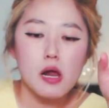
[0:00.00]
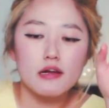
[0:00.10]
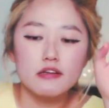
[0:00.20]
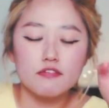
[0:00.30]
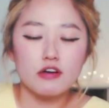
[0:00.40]

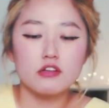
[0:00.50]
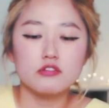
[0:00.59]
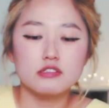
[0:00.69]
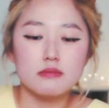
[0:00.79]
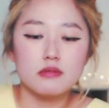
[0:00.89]
And if
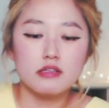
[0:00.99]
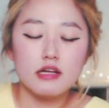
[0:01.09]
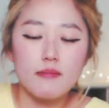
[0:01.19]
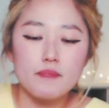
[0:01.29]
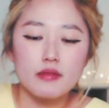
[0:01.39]
I lose that
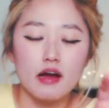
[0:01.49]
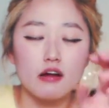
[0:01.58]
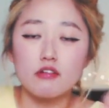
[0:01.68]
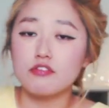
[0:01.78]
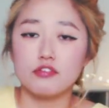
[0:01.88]
money,
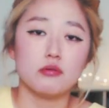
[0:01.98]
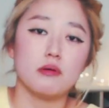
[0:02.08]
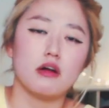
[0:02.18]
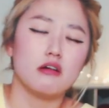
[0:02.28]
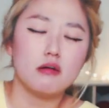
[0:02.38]
I don't
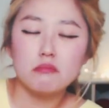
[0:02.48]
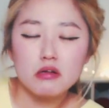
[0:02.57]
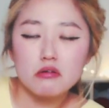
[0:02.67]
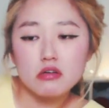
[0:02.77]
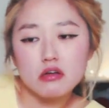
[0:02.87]
feel bad. I'm
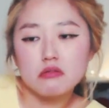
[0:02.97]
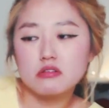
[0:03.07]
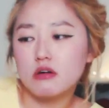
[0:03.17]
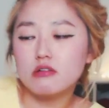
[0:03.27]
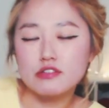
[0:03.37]
like, okay,
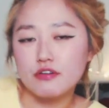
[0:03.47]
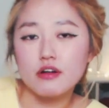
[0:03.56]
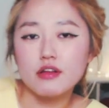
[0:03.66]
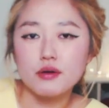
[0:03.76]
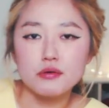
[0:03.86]
well, that was
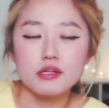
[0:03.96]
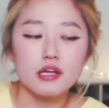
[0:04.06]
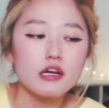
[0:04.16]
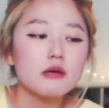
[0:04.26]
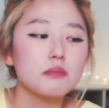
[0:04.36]
fun. I don't
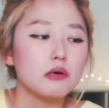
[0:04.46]
really care.